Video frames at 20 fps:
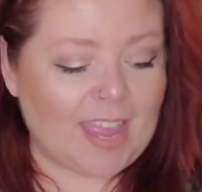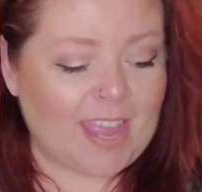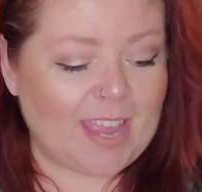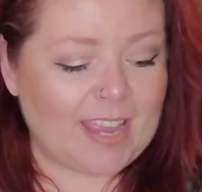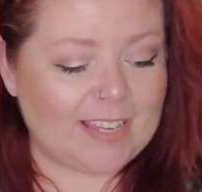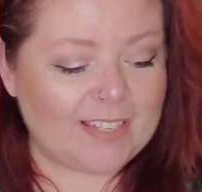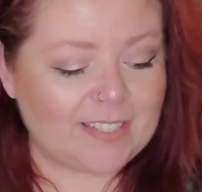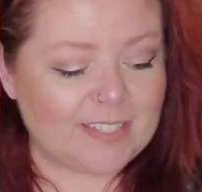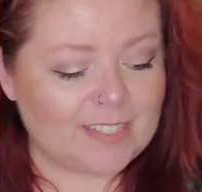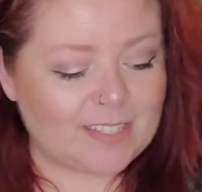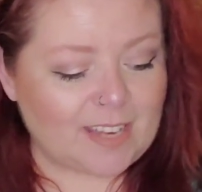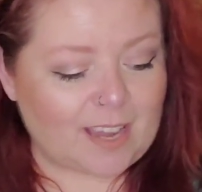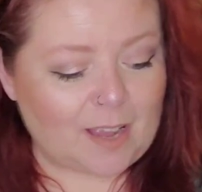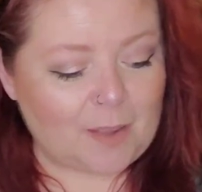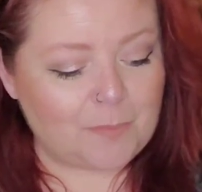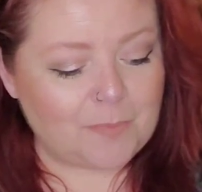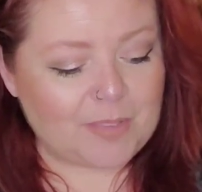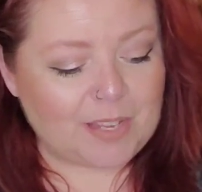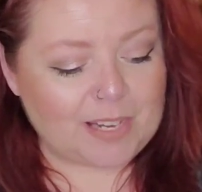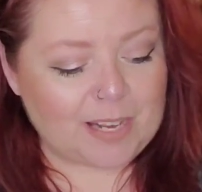And
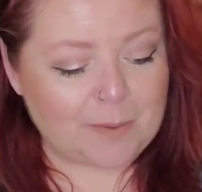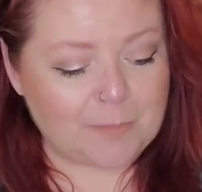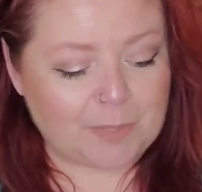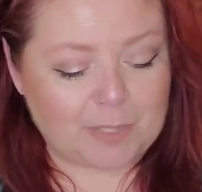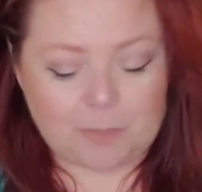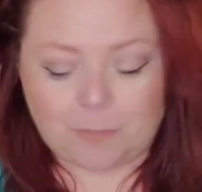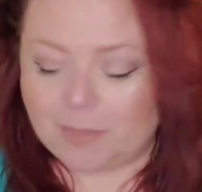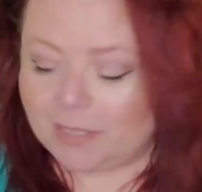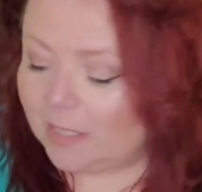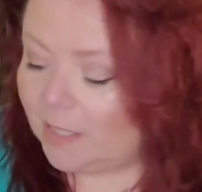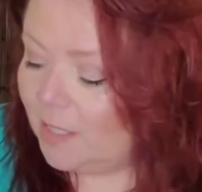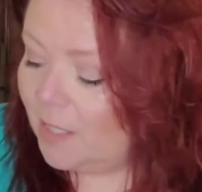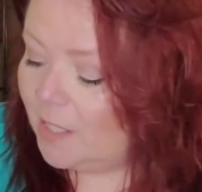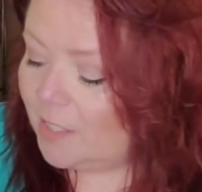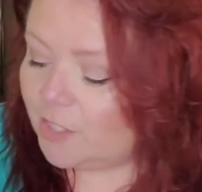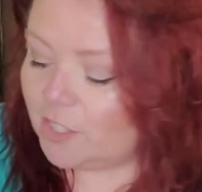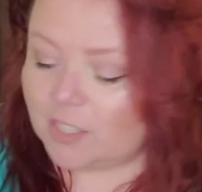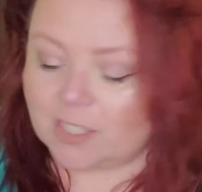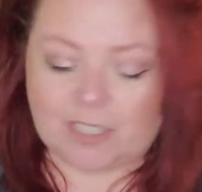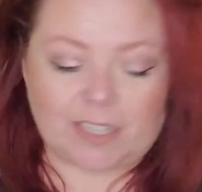then I'm going to be
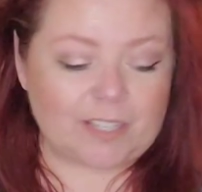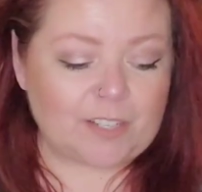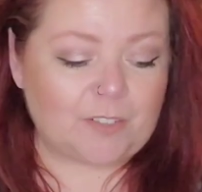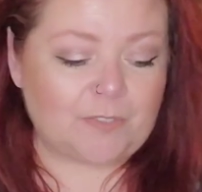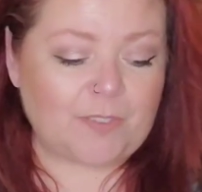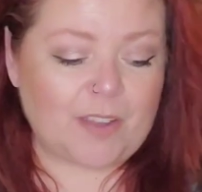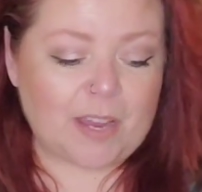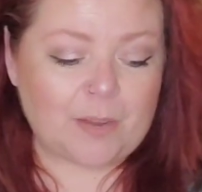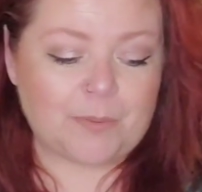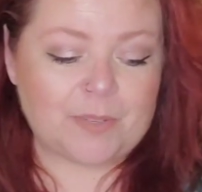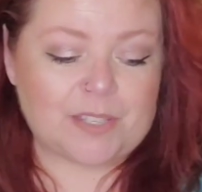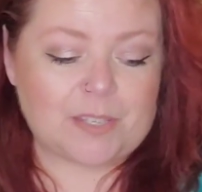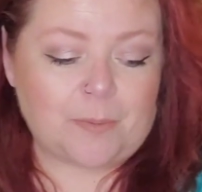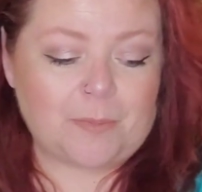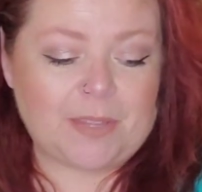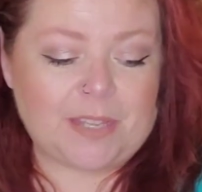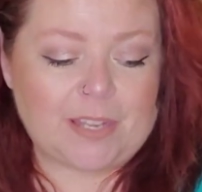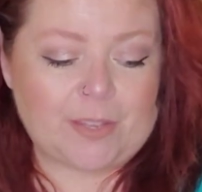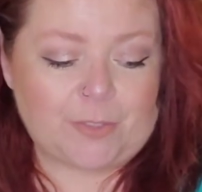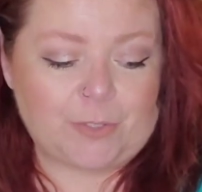just clarifying with
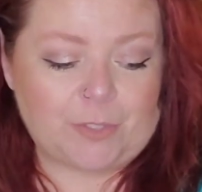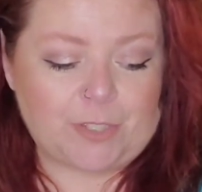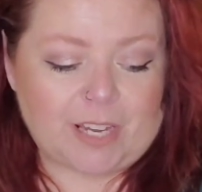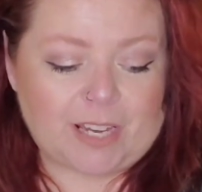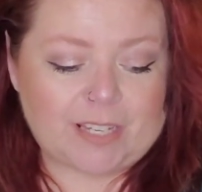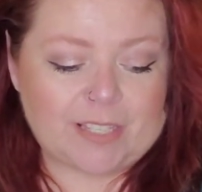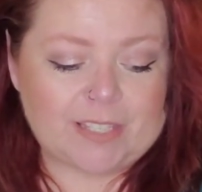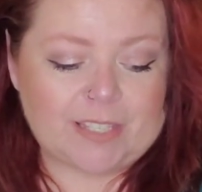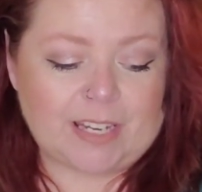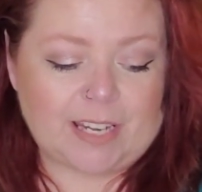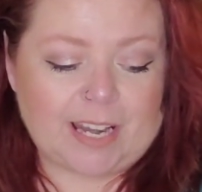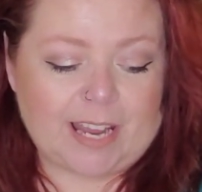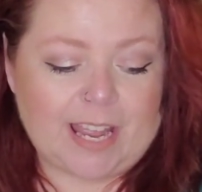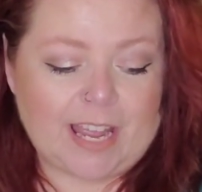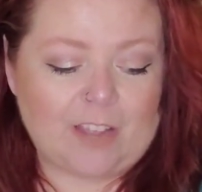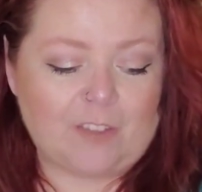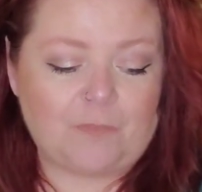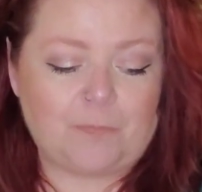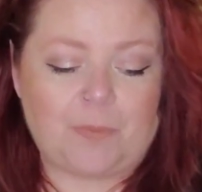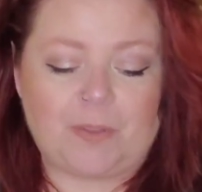some of the other decks that I
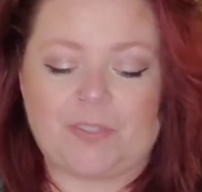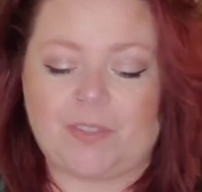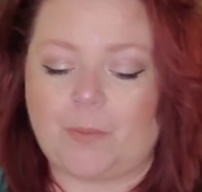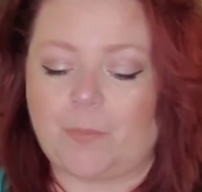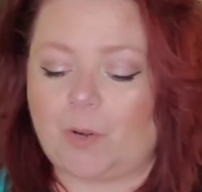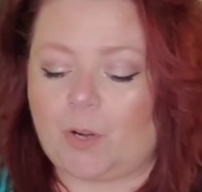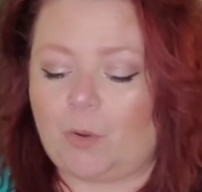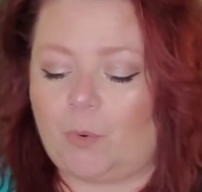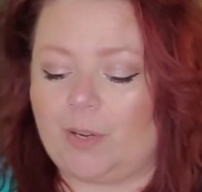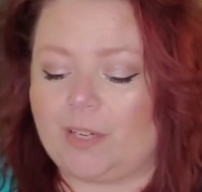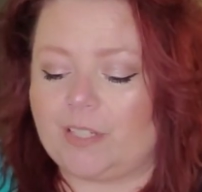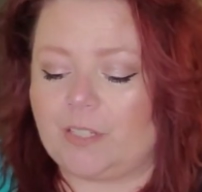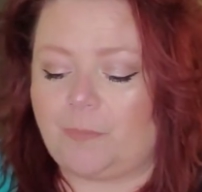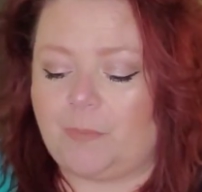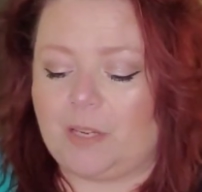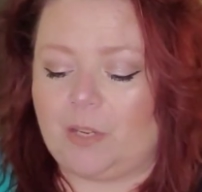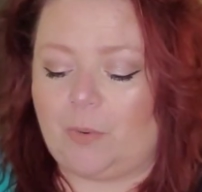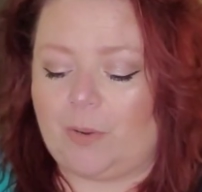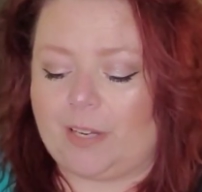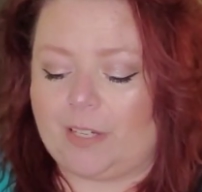have, but then we're going
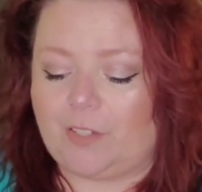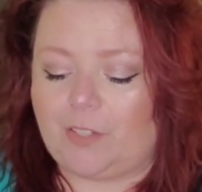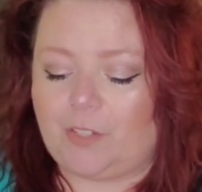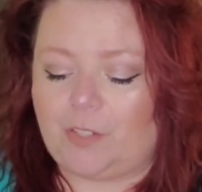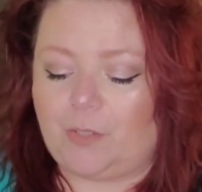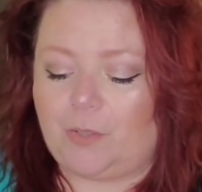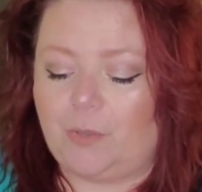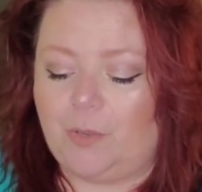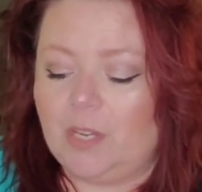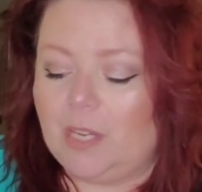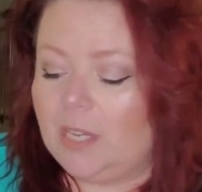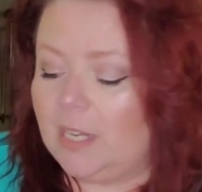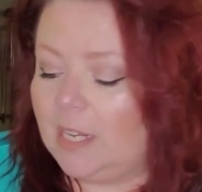to be going to